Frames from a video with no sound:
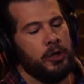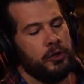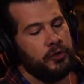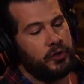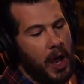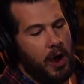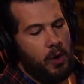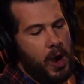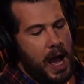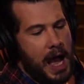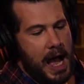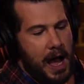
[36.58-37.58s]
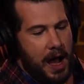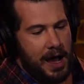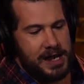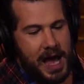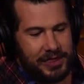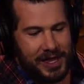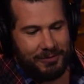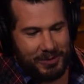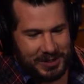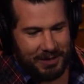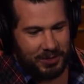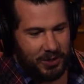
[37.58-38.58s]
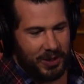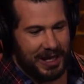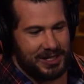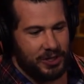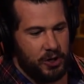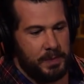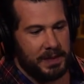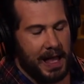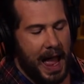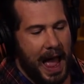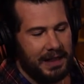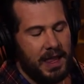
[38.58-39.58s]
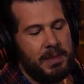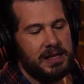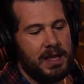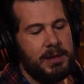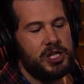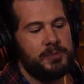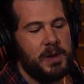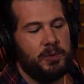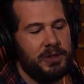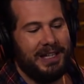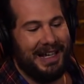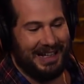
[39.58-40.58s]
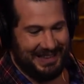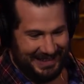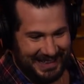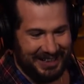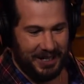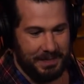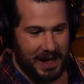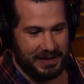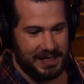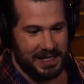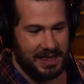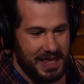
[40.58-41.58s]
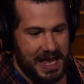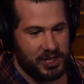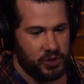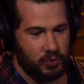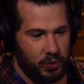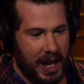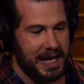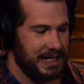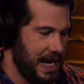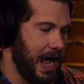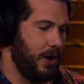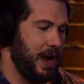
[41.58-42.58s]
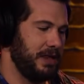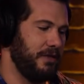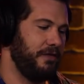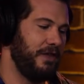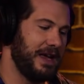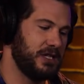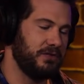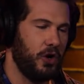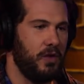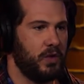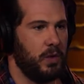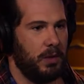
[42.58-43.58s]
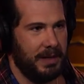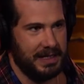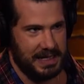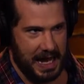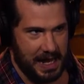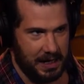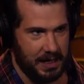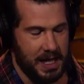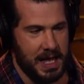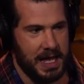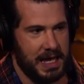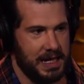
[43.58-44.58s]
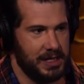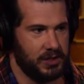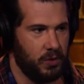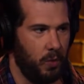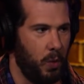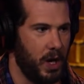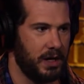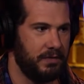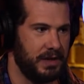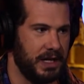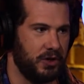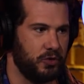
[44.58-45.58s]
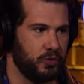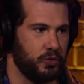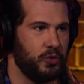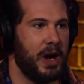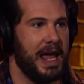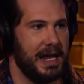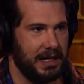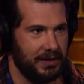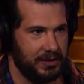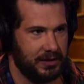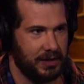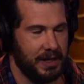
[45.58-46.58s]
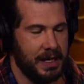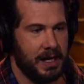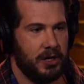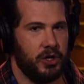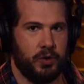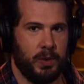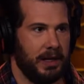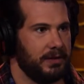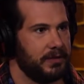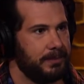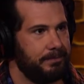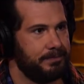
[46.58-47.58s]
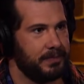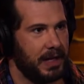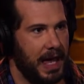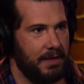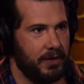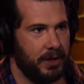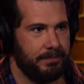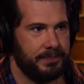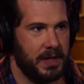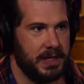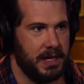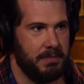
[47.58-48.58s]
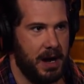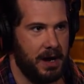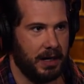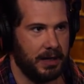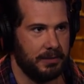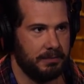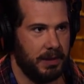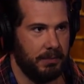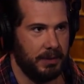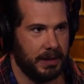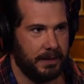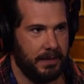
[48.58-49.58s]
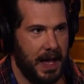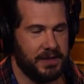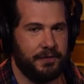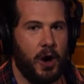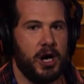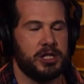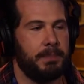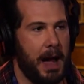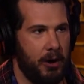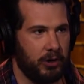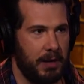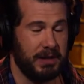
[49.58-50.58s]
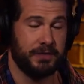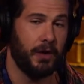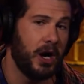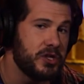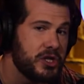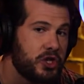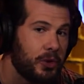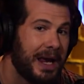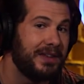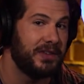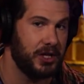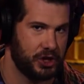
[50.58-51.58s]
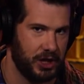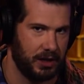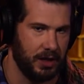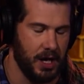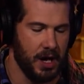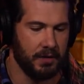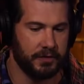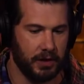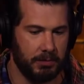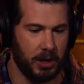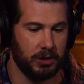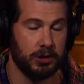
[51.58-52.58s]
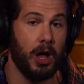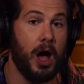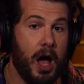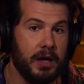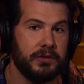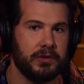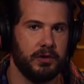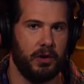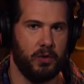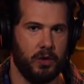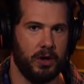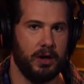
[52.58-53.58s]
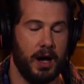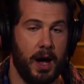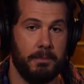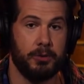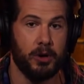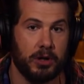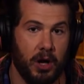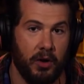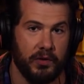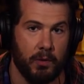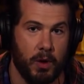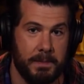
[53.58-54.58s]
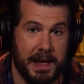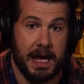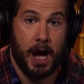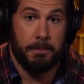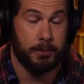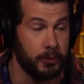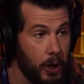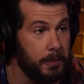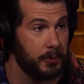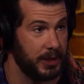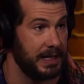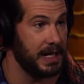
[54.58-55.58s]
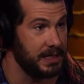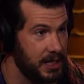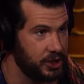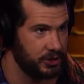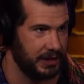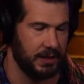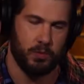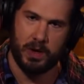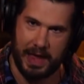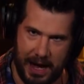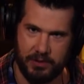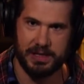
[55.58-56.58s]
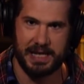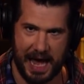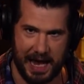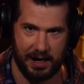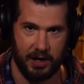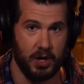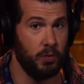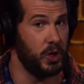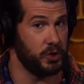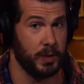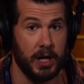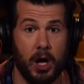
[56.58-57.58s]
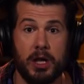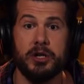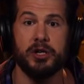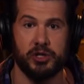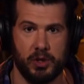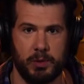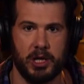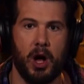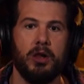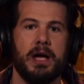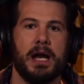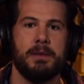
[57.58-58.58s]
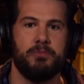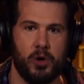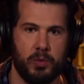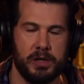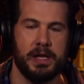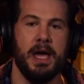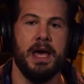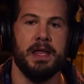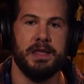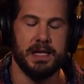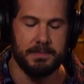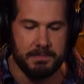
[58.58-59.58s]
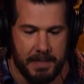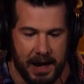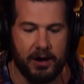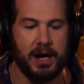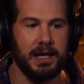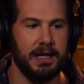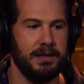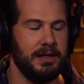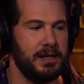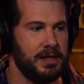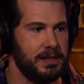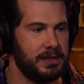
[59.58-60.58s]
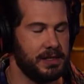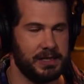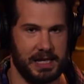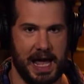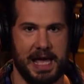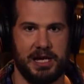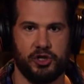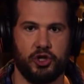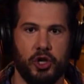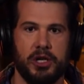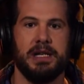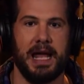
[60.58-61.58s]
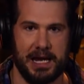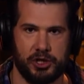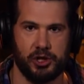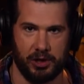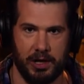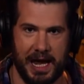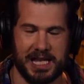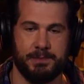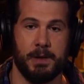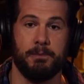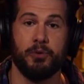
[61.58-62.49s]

so, uh, nothing would say would go against the WHO, but I, uh, I, uh, let, me, let me just be really clear about this. This right now, in the face of overwhelming data, is one of the greatest hoodwinks ever yes. in the American public as far as a power grab, as far as the transition from laws or uh, protocols that would be appropriate initially without right. data, which we all understood, we all got on board with, the American society's good nature has been